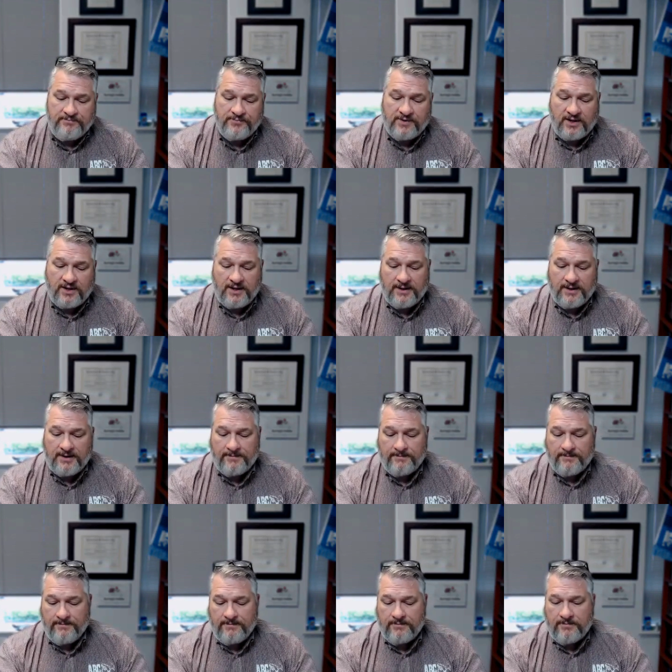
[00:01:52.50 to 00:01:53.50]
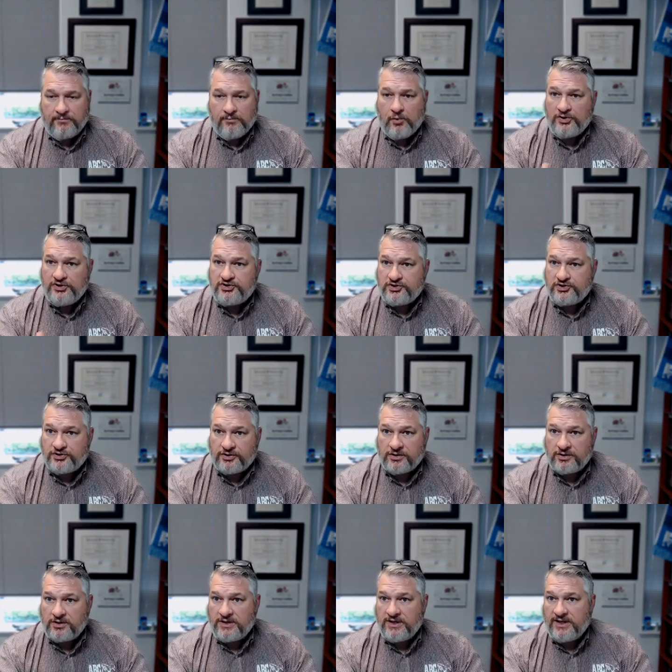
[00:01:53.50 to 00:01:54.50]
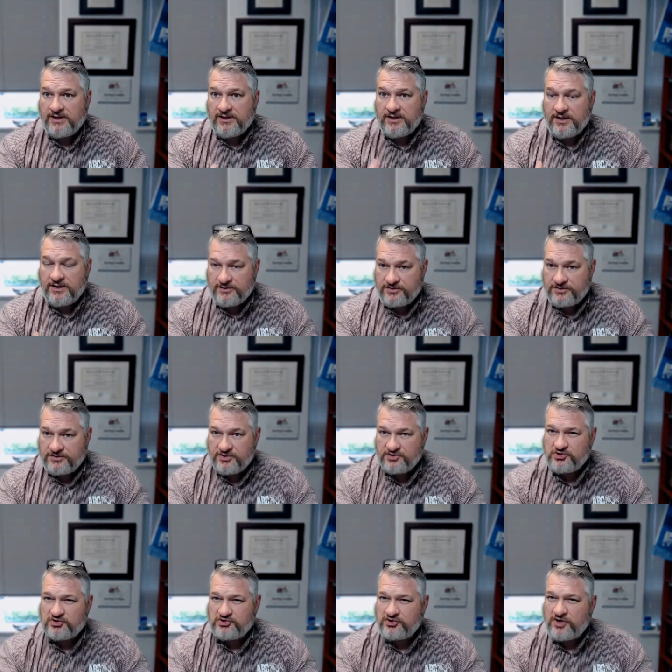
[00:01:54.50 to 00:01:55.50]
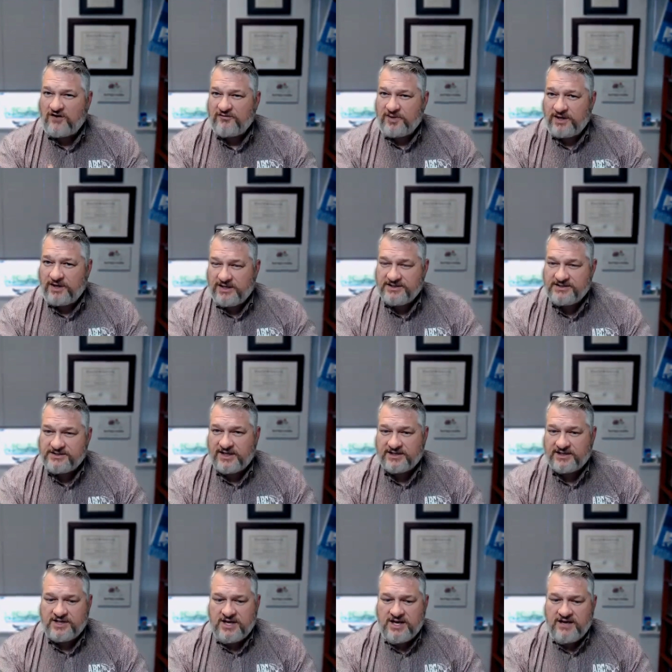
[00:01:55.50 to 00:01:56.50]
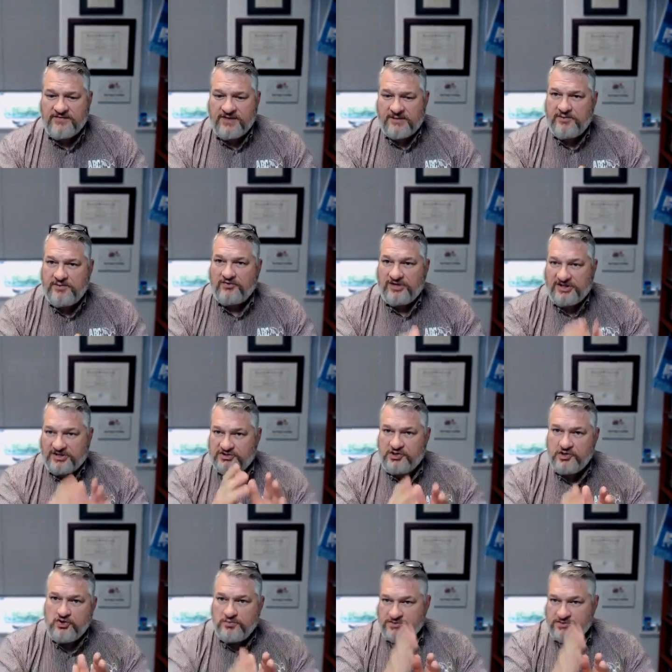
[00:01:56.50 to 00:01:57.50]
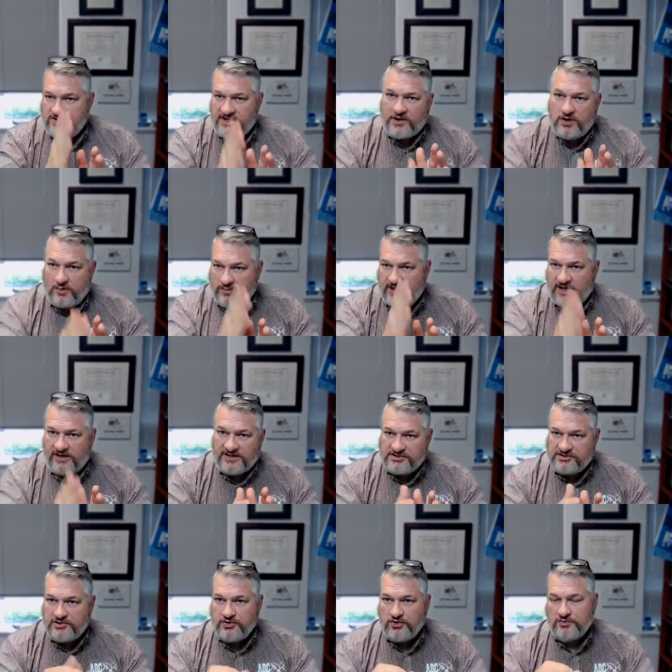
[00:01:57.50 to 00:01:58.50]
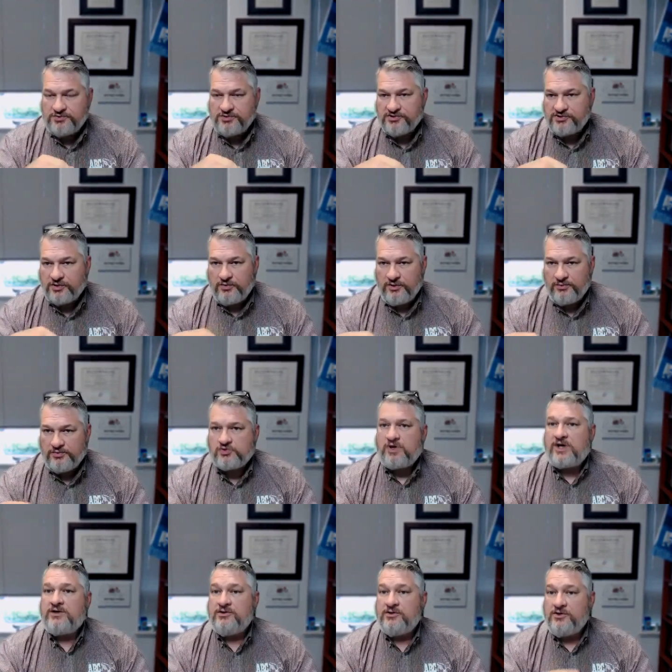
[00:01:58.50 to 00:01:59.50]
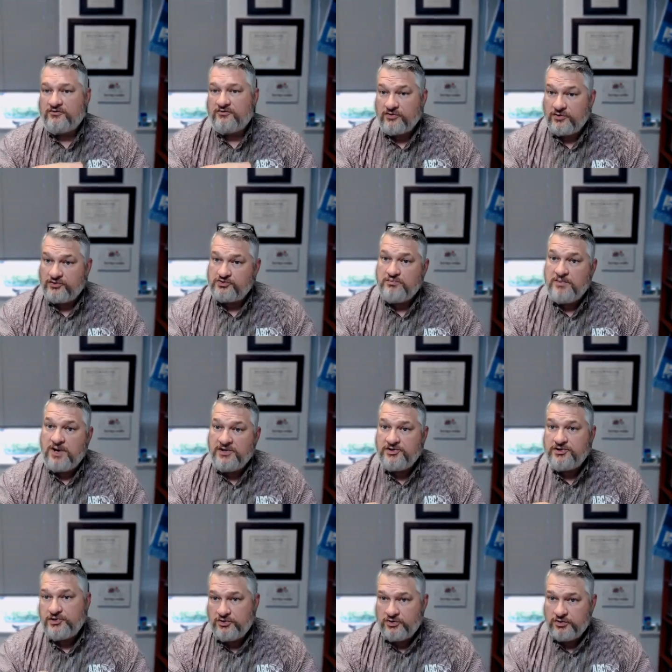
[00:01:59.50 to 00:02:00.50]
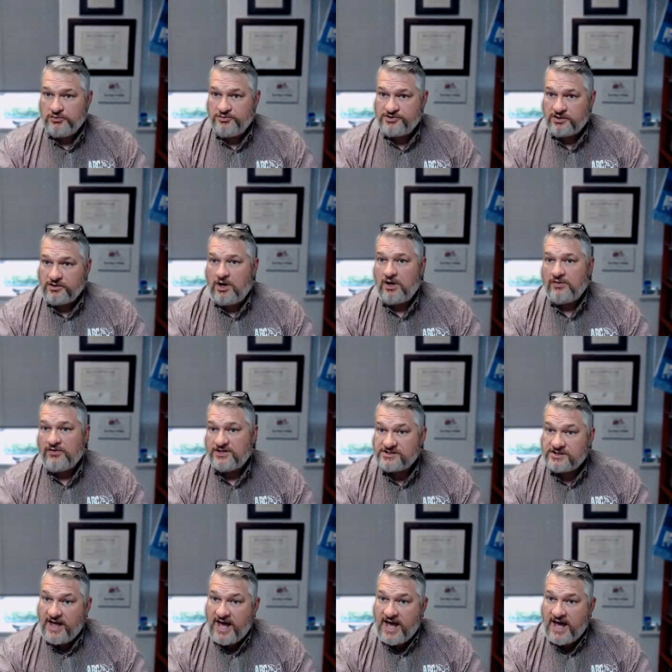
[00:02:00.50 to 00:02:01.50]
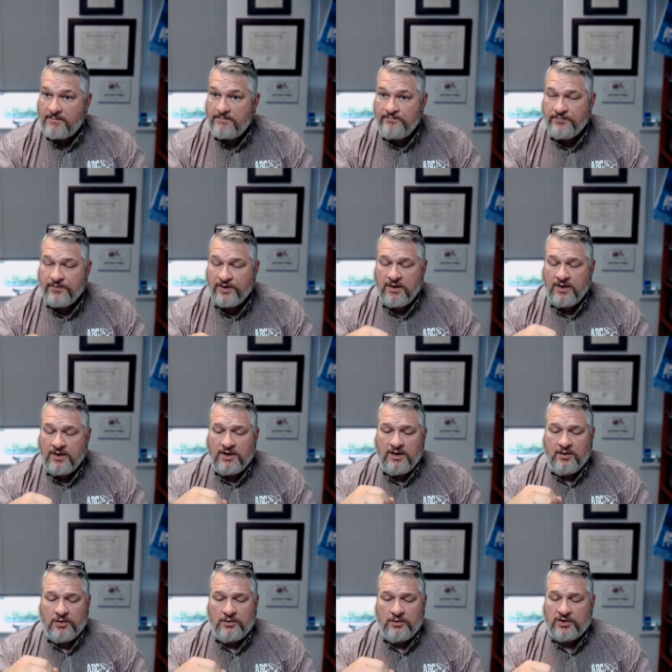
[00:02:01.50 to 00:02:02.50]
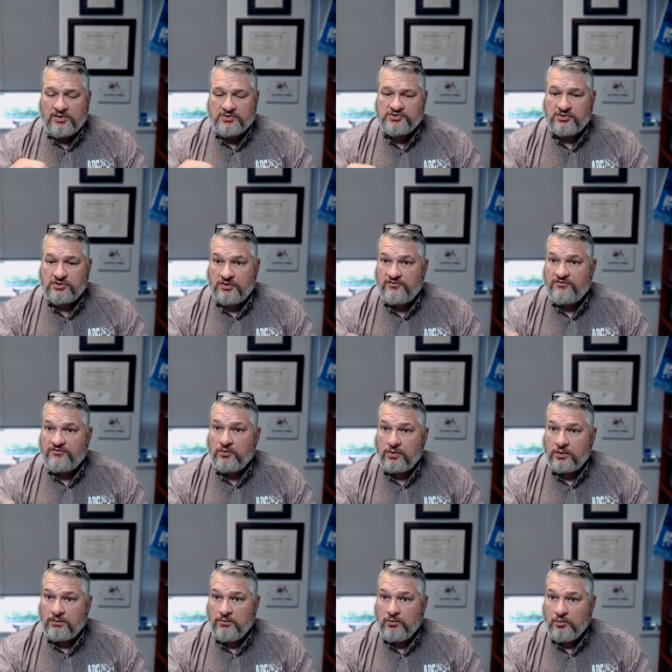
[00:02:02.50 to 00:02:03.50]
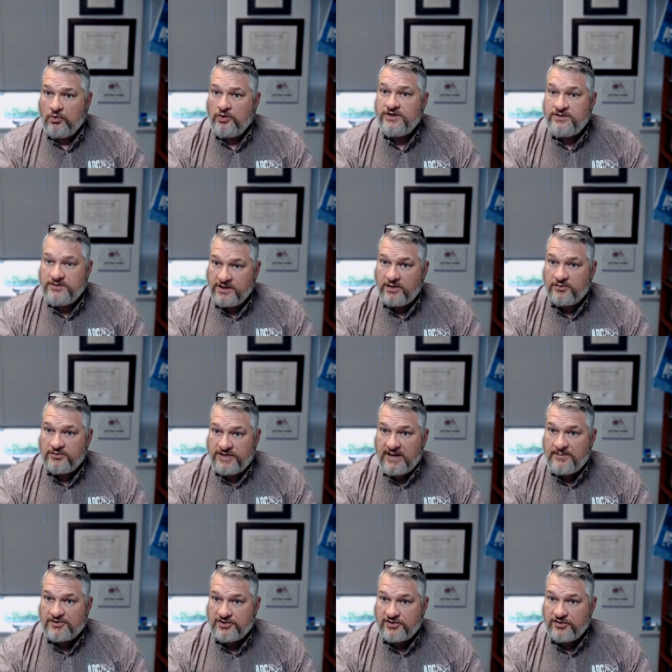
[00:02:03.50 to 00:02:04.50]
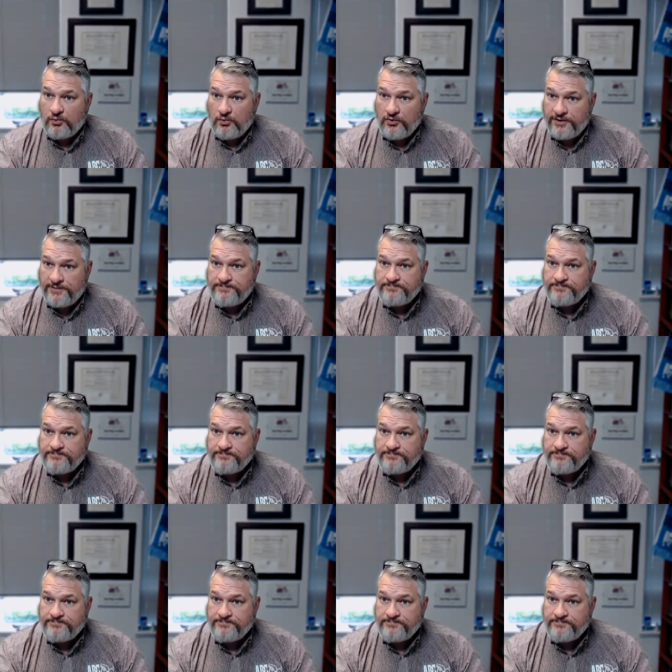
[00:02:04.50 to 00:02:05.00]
uh, moisture and because they're soft-bodied insects, they build these tubes and they go up and down these tubes. And so we would try to look for those mud tubes along the slab. We would also look for wood, damage in the wood